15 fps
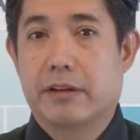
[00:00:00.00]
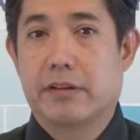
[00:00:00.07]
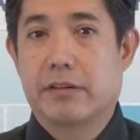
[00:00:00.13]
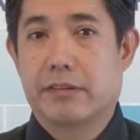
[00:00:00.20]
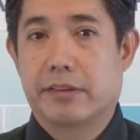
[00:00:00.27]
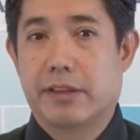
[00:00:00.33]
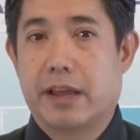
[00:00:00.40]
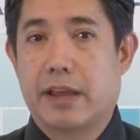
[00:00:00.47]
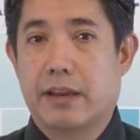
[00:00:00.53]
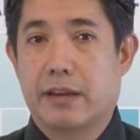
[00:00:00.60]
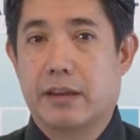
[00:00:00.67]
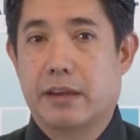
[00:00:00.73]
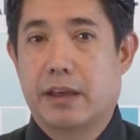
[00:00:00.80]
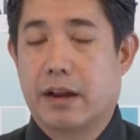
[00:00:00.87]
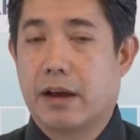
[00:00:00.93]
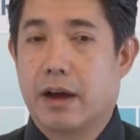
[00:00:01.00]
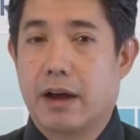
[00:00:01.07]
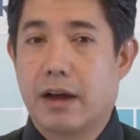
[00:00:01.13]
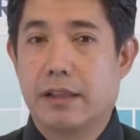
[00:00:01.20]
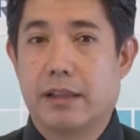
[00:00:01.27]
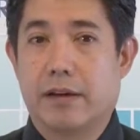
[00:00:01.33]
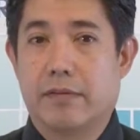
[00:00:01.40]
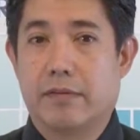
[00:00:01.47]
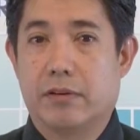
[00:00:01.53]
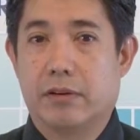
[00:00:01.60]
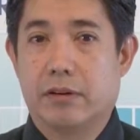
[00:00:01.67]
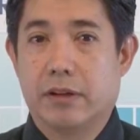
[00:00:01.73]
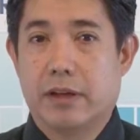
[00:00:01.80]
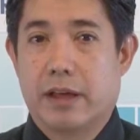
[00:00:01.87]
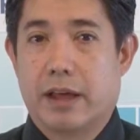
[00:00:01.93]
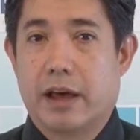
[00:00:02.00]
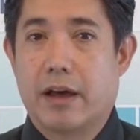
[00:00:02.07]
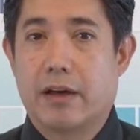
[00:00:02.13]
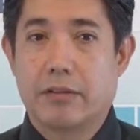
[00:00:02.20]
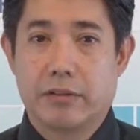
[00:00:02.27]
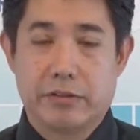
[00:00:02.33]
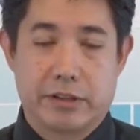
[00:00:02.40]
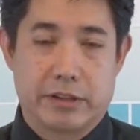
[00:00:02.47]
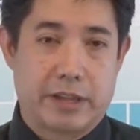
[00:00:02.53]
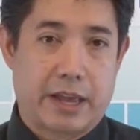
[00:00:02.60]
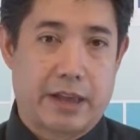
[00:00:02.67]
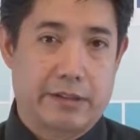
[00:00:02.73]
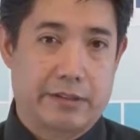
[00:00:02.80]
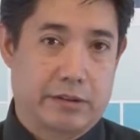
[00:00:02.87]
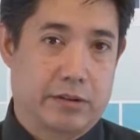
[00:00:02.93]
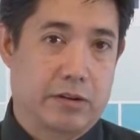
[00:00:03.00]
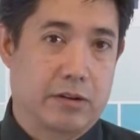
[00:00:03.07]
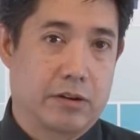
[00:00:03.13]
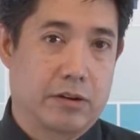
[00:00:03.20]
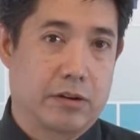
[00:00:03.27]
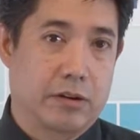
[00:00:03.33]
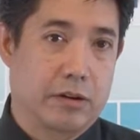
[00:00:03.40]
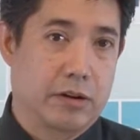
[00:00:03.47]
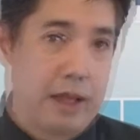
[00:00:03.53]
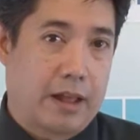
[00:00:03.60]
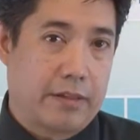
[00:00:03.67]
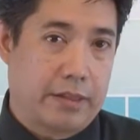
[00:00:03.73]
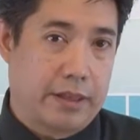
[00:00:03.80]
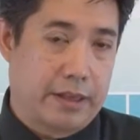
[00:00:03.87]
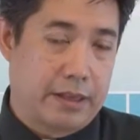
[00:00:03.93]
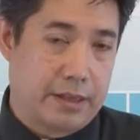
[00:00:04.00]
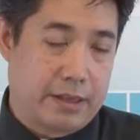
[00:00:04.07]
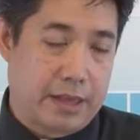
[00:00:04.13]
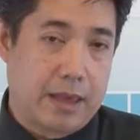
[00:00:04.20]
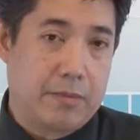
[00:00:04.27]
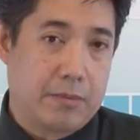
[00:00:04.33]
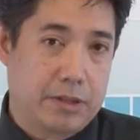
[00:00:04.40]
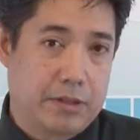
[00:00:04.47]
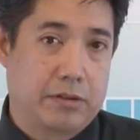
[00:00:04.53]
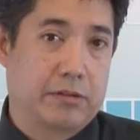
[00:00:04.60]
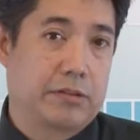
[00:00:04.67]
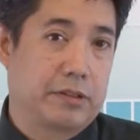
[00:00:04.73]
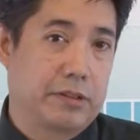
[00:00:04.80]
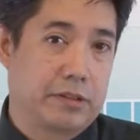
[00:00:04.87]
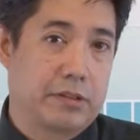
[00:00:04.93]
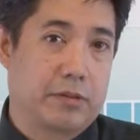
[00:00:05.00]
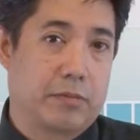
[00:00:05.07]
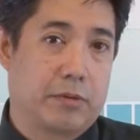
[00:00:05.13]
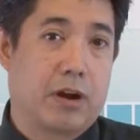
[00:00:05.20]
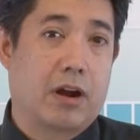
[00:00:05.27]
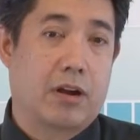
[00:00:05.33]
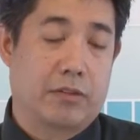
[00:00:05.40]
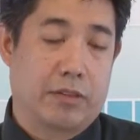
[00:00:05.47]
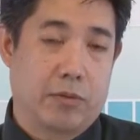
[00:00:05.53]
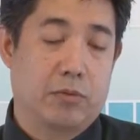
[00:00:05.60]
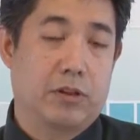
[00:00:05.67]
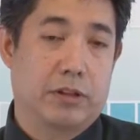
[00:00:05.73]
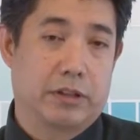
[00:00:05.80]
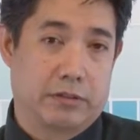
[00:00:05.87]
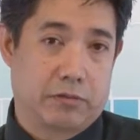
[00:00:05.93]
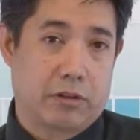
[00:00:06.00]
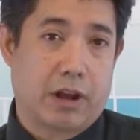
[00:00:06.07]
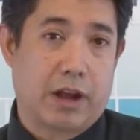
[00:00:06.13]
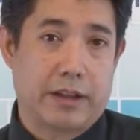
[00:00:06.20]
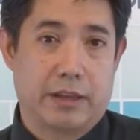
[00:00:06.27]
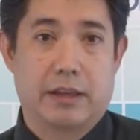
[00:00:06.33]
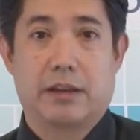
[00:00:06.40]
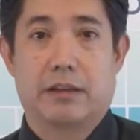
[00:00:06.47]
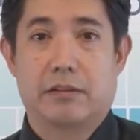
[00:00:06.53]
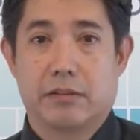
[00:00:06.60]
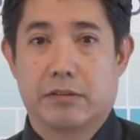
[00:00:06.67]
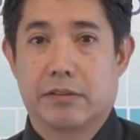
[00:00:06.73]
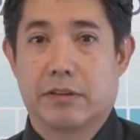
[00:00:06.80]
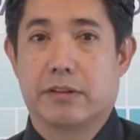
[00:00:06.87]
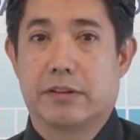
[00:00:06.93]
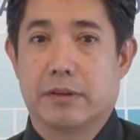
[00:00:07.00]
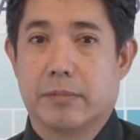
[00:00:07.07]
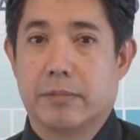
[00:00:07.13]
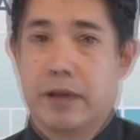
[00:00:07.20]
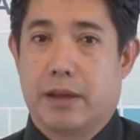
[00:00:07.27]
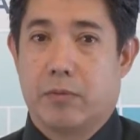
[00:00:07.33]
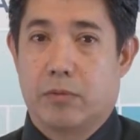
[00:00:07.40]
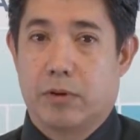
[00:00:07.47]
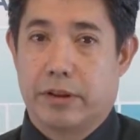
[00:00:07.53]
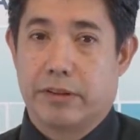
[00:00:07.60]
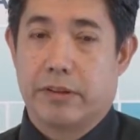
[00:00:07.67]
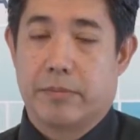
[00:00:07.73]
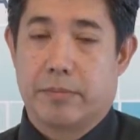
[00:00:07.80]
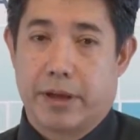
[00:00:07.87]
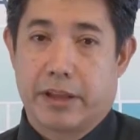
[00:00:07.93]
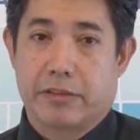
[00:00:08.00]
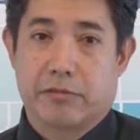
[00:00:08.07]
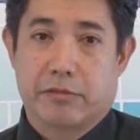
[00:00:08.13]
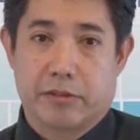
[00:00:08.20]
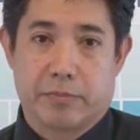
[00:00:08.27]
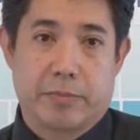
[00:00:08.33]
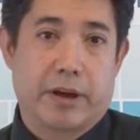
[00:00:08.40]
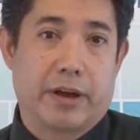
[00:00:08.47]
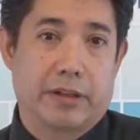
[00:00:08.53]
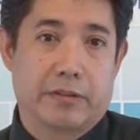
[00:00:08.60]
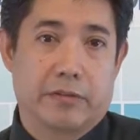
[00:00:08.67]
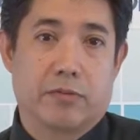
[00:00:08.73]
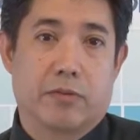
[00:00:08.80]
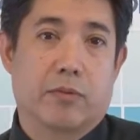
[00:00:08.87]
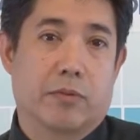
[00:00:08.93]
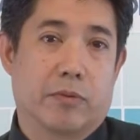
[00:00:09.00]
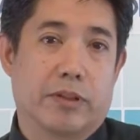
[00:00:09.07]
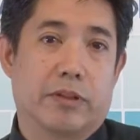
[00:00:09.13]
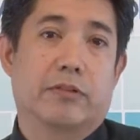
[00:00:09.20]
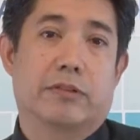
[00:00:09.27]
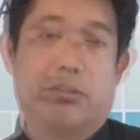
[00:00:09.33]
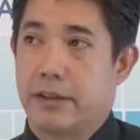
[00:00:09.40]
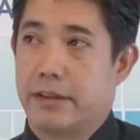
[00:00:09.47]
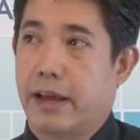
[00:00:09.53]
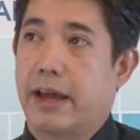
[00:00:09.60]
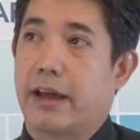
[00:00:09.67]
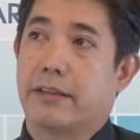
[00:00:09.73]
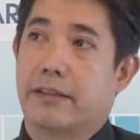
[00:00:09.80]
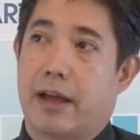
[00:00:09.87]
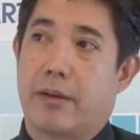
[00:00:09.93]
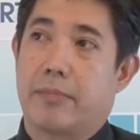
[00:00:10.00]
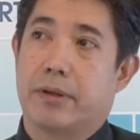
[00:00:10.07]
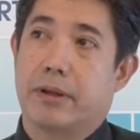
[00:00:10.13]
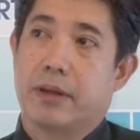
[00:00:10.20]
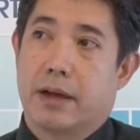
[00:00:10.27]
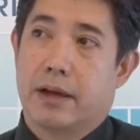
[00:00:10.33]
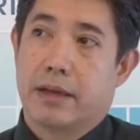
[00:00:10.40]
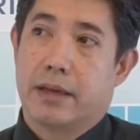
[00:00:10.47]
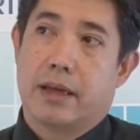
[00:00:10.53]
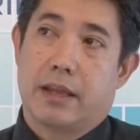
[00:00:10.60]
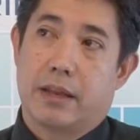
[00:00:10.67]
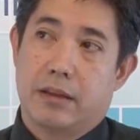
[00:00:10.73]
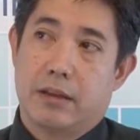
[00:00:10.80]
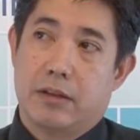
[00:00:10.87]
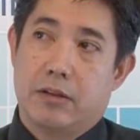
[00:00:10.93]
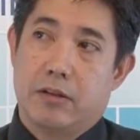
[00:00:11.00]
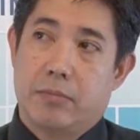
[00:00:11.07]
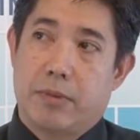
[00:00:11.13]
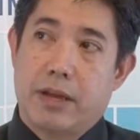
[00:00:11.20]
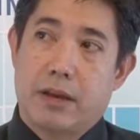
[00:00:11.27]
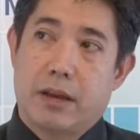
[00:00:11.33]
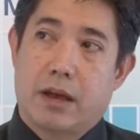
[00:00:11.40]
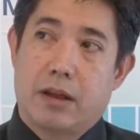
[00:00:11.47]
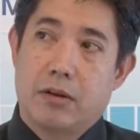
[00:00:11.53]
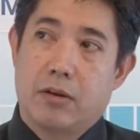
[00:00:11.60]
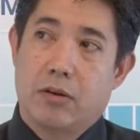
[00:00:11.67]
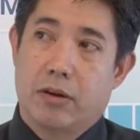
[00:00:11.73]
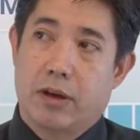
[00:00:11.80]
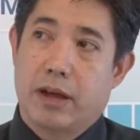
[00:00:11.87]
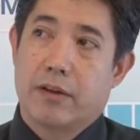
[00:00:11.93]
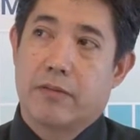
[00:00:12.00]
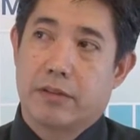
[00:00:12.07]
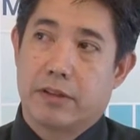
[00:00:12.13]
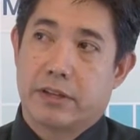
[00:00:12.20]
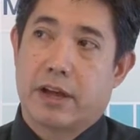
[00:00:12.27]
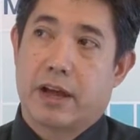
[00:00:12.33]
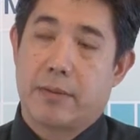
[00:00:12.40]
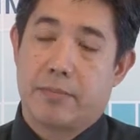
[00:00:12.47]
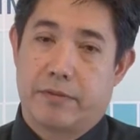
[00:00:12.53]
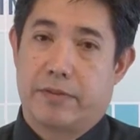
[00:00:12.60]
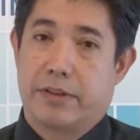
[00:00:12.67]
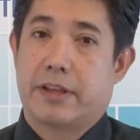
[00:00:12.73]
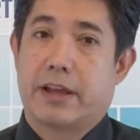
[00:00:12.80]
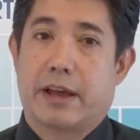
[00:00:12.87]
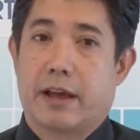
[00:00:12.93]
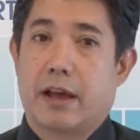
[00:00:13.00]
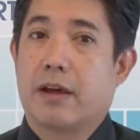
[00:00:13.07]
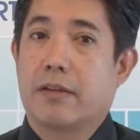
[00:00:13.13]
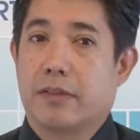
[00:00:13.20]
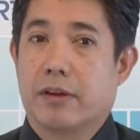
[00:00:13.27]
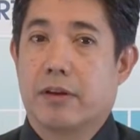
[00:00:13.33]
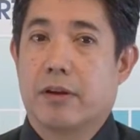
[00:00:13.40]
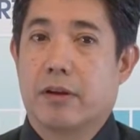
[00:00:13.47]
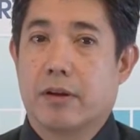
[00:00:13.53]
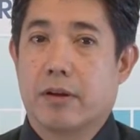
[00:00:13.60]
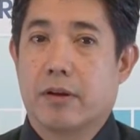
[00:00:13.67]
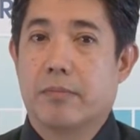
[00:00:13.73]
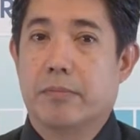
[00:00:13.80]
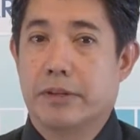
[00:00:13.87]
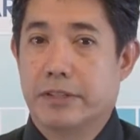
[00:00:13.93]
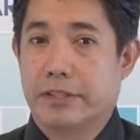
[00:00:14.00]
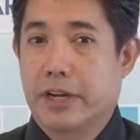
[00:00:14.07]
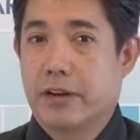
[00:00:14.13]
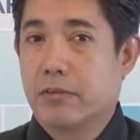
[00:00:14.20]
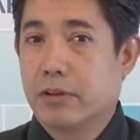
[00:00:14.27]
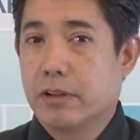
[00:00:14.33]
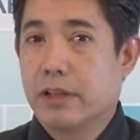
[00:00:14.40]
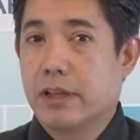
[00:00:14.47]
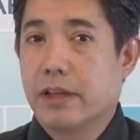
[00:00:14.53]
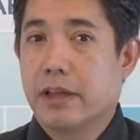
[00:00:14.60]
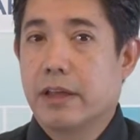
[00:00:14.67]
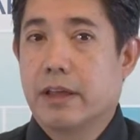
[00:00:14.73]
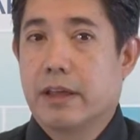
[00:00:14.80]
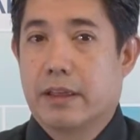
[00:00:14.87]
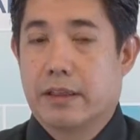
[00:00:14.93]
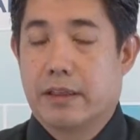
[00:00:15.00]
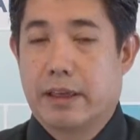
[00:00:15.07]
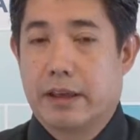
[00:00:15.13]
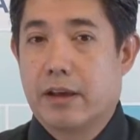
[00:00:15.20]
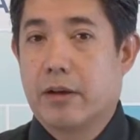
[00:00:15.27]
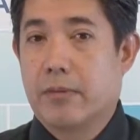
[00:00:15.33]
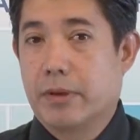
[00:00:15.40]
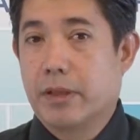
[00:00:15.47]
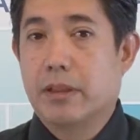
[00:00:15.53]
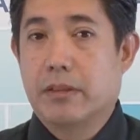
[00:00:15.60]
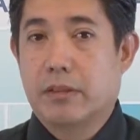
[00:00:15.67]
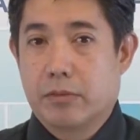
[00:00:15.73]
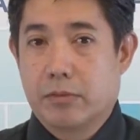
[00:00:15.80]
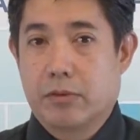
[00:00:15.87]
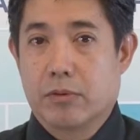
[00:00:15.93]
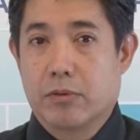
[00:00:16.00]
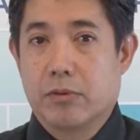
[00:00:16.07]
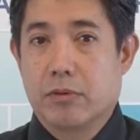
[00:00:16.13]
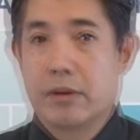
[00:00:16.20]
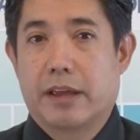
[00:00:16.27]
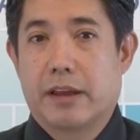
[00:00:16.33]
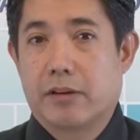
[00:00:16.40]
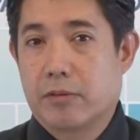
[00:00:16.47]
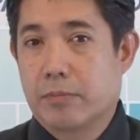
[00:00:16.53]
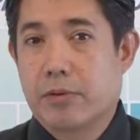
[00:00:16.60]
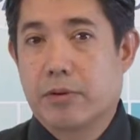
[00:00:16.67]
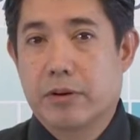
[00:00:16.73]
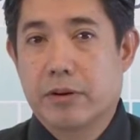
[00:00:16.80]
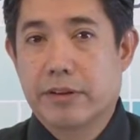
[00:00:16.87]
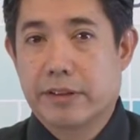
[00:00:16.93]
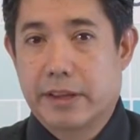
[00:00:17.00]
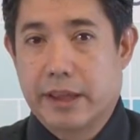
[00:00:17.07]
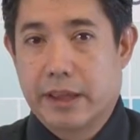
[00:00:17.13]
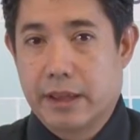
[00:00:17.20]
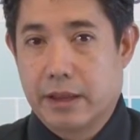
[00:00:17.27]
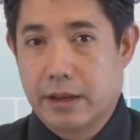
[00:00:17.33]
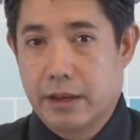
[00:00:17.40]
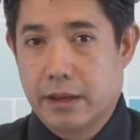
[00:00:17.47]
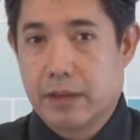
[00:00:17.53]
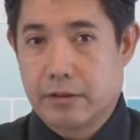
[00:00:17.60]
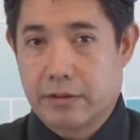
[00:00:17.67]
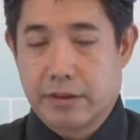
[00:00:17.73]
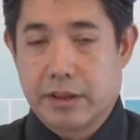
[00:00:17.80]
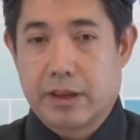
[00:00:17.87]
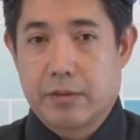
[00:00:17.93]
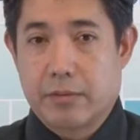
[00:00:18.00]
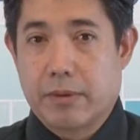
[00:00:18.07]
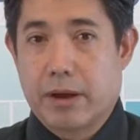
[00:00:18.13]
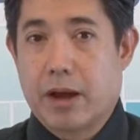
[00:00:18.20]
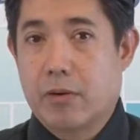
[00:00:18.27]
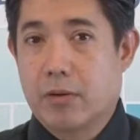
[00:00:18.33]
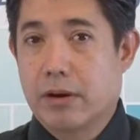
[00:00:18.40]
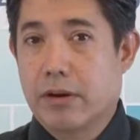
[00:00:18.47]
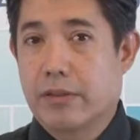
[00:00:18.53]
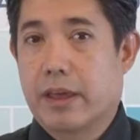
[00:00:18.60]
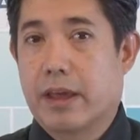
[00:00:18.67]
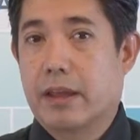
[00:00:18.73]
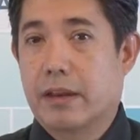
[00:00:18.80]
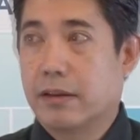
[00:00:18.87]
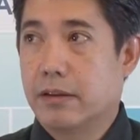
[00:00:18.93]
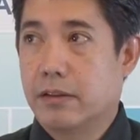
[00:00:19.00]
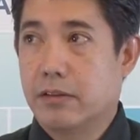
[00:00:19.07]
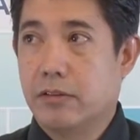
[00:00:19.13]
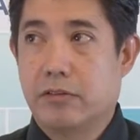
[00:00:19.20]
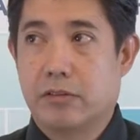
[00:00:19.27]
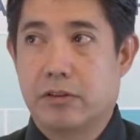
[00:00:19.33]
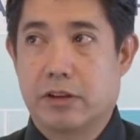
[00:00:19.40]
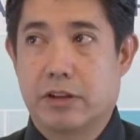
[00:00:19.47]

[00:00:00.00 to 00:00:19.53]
understanding at a high level how those attacks occur, how they came into your system, or how they will try to get into your system, and what is the best response for when those attacks happen. Again, you may not know every type of attack out there, but generally they come in through standard ports and their standard malware that you should